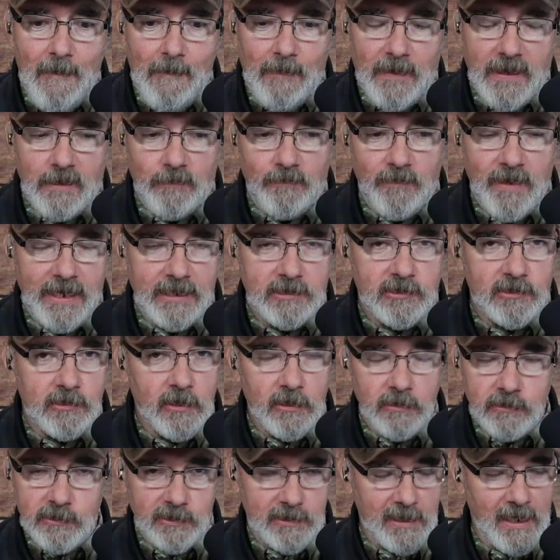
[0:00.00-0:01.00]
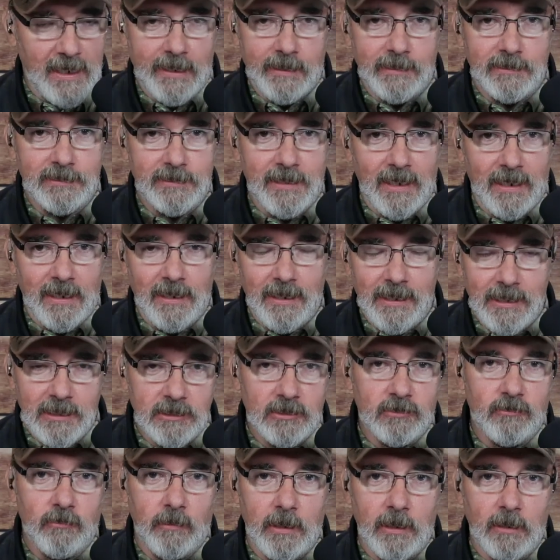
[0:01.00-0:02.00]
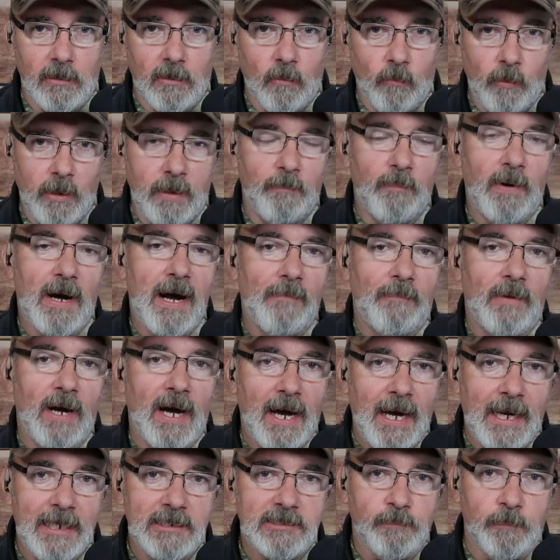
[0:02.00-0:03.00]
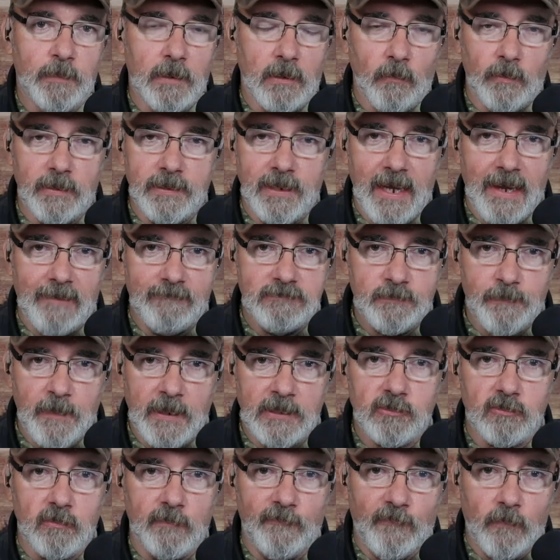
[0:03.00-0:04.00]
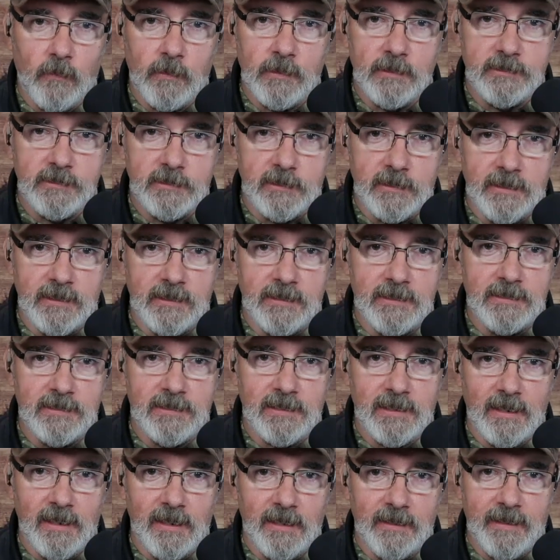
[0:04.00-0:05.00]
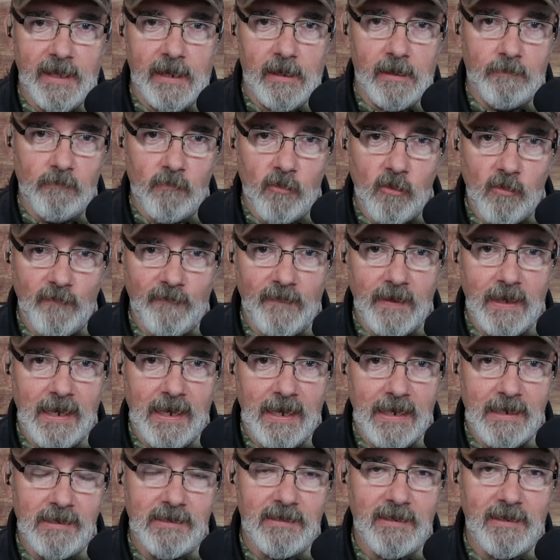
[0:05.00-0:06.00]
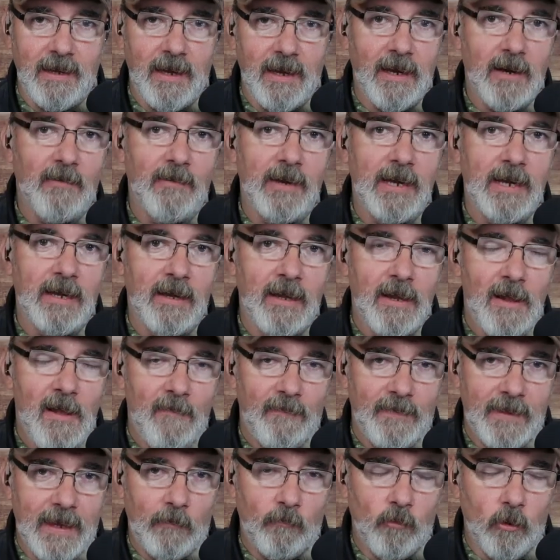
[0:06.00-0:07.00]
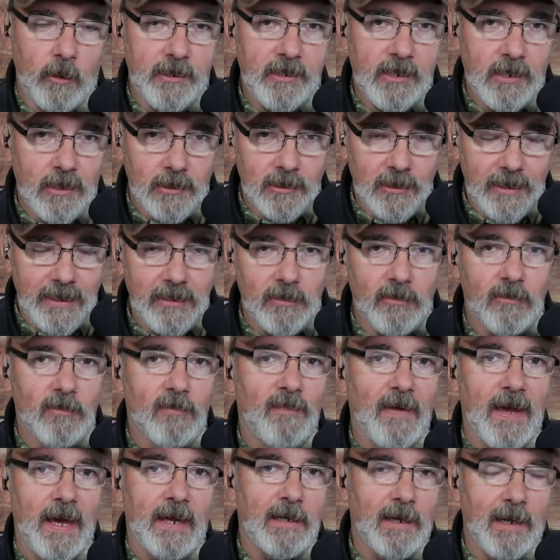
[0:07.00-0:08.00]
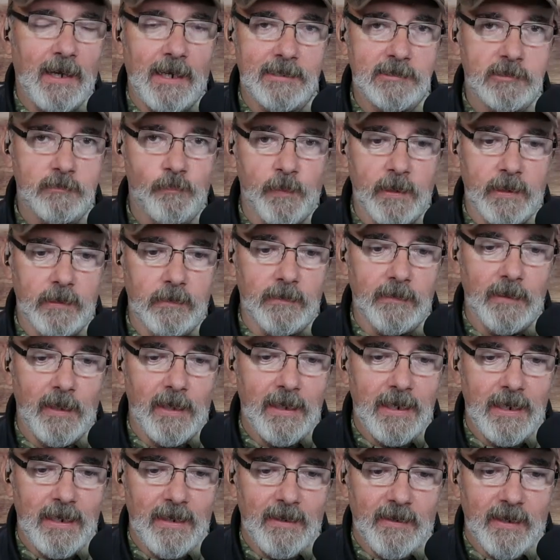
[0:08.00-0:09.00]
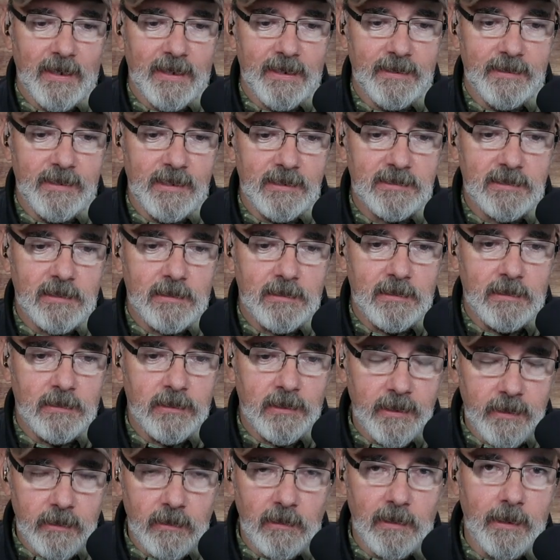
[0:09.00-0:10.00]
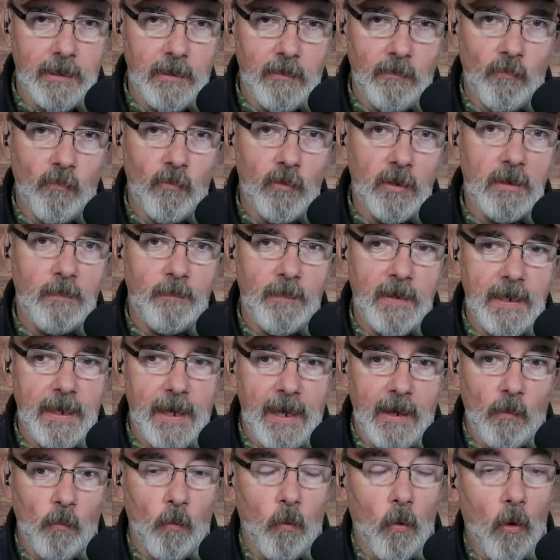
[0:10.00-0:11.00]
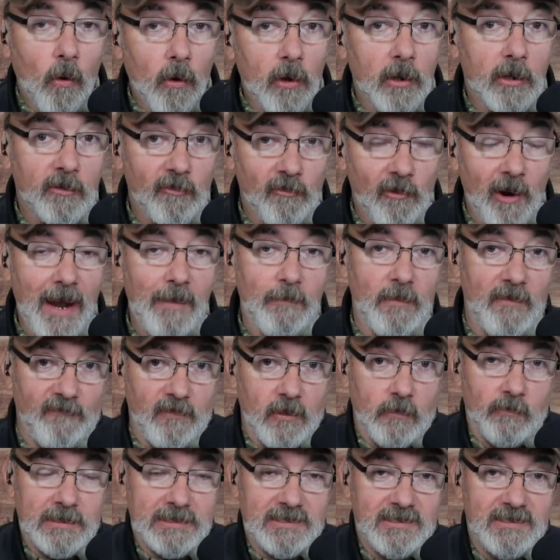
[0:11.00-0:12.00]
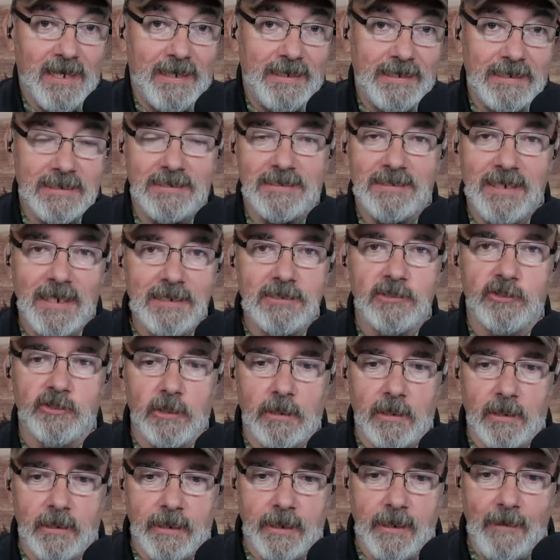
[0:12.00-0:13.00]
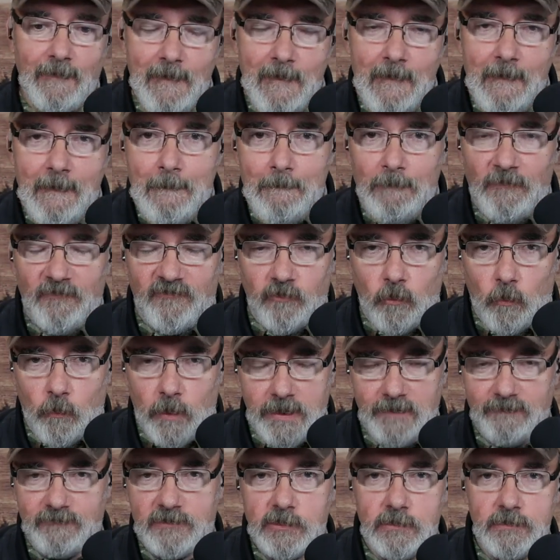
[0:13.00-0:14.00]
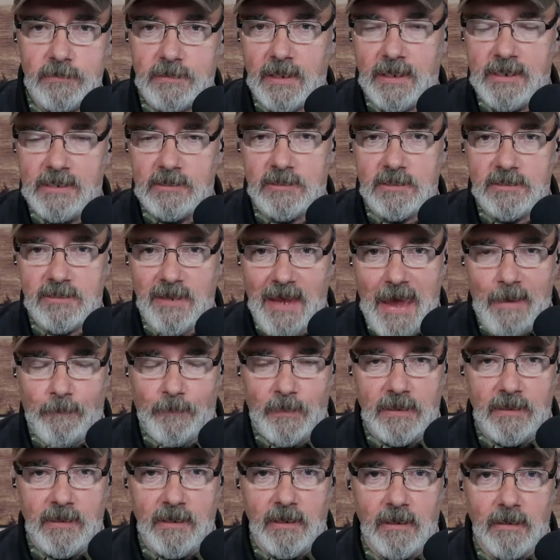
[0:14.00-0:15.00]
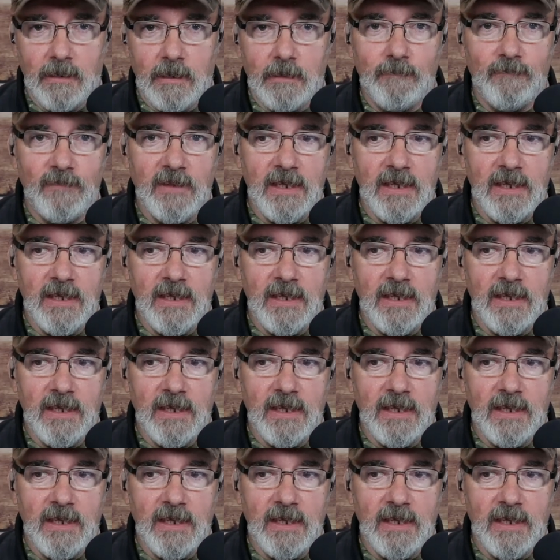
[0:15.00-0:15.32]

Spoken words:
It makes no sense that Israel would bomb a hospital when they have special forces that are moving into the area that would clear that hospital. This clearly would be a war crime if it was done intentionally. So one of two things has happened here.